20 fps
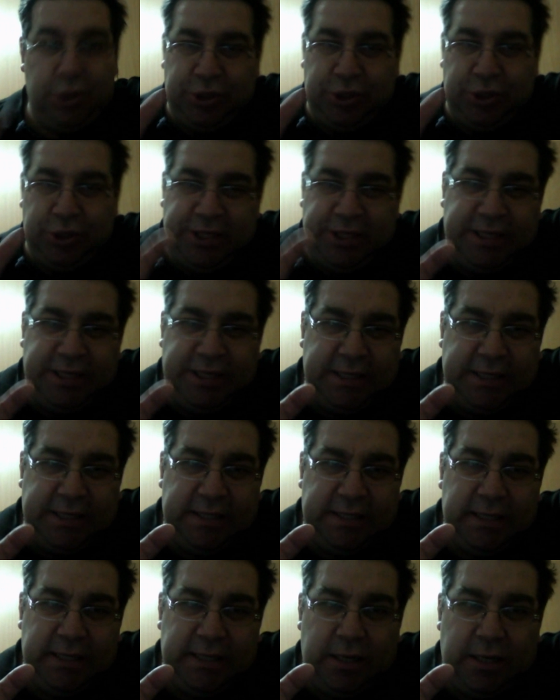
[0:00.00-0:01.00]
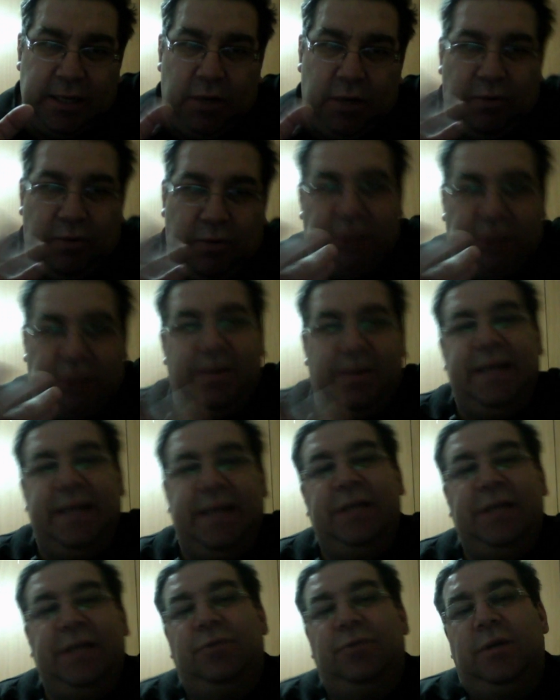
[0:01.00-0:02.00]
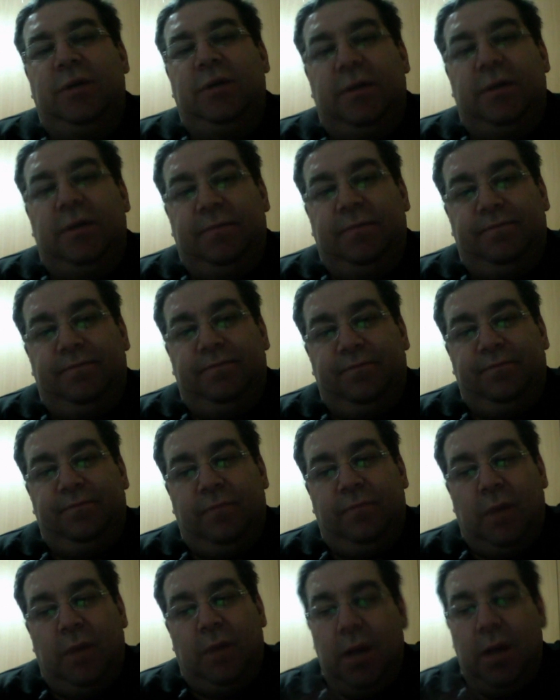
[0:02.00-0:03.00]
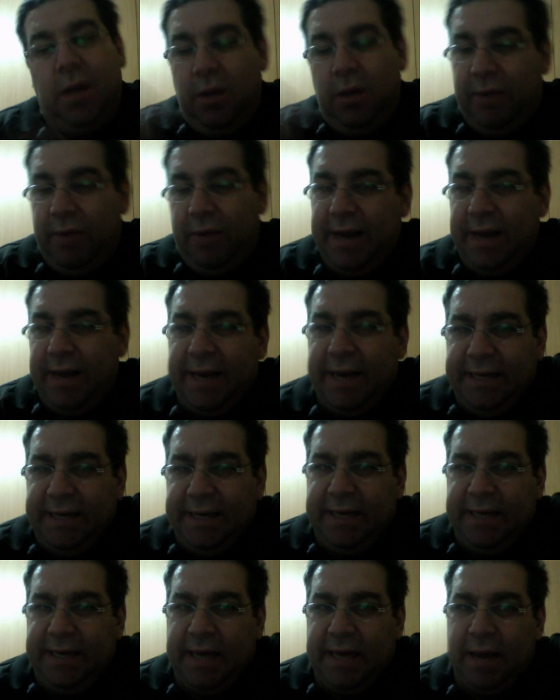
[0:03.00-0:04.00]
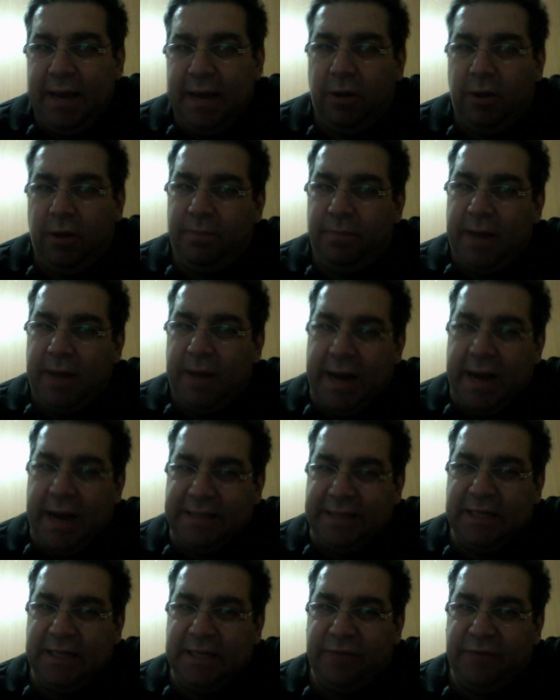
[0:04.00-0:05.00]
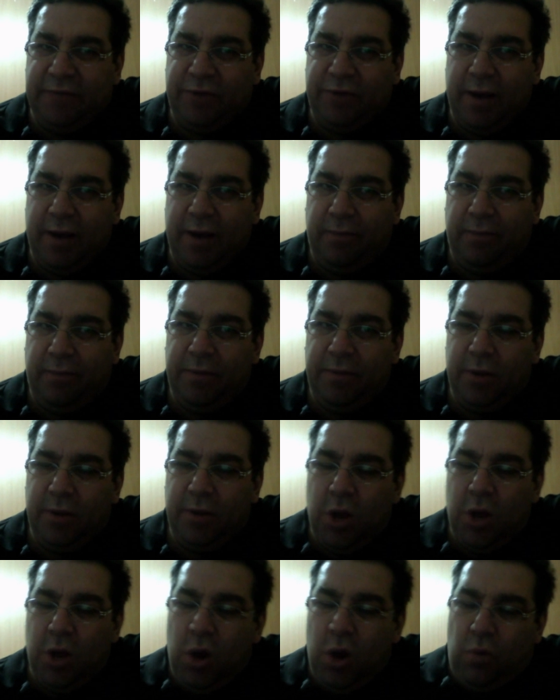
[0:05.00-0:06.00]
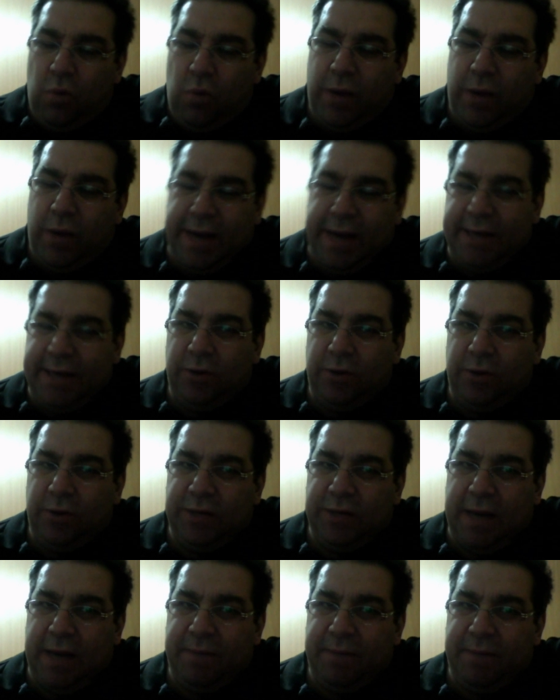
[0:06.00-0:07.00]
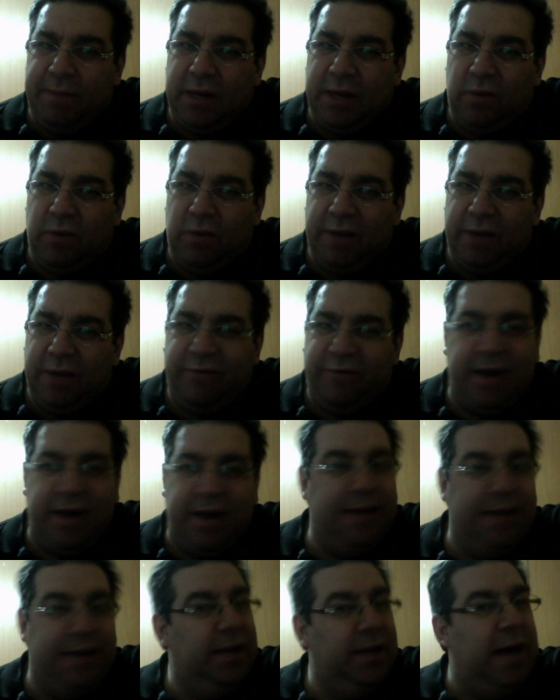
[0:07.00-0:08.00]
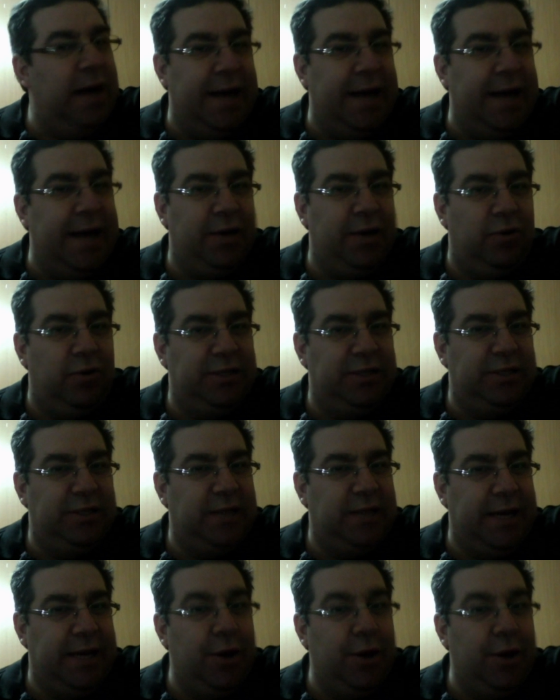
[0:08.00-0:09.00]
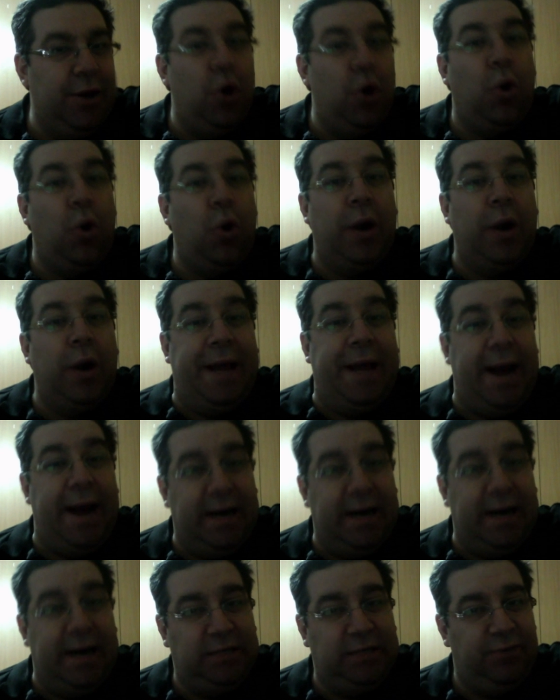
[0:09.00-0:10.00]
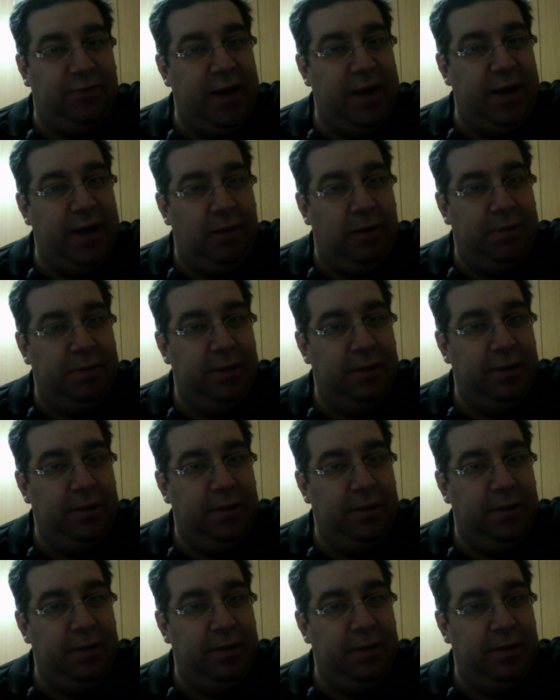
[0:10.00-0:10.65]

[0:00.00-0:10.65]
This is what we need to learn. When I need help, I seek for help. When I know that I'm not qualified, I go aside or I ask for help.